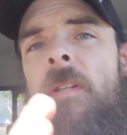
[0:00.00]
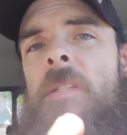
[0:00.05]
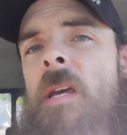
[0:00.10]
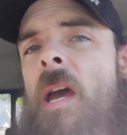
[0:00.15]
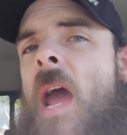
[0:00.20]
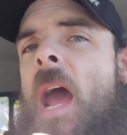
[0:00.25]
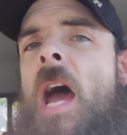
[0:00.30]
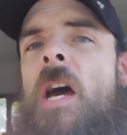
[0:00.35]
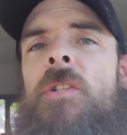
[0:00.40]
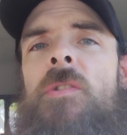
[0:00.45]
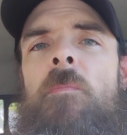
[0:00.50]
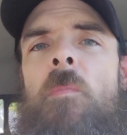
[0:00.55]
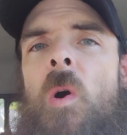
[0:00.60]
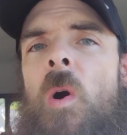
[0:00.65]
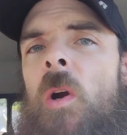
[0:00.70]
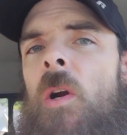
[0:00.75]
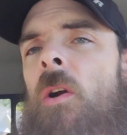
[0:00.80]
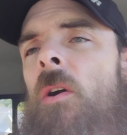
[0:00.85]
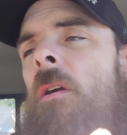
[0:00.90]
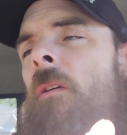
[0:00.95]
it's a hash
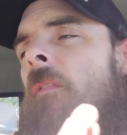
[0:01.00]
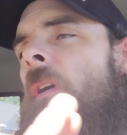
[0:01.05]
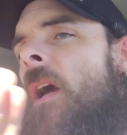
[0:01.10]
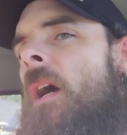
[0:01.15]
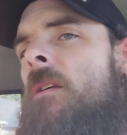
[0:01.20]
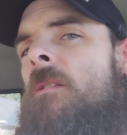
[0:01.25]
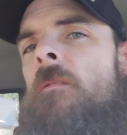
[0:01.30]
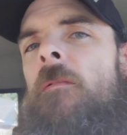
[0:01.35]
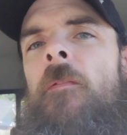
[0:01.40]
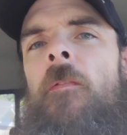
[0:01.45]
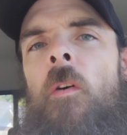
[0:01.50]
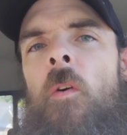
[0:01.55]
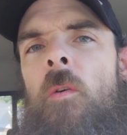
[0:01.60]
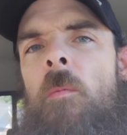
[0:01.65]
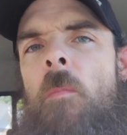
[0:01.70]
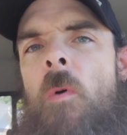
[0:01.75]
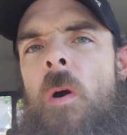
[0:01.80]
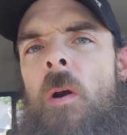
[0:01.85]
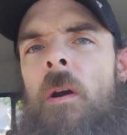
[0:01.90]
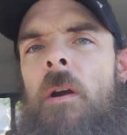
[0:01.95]
mark or if it has a
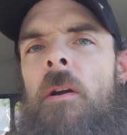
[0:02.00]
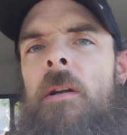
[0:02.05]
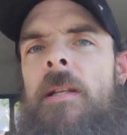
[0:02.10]
full mark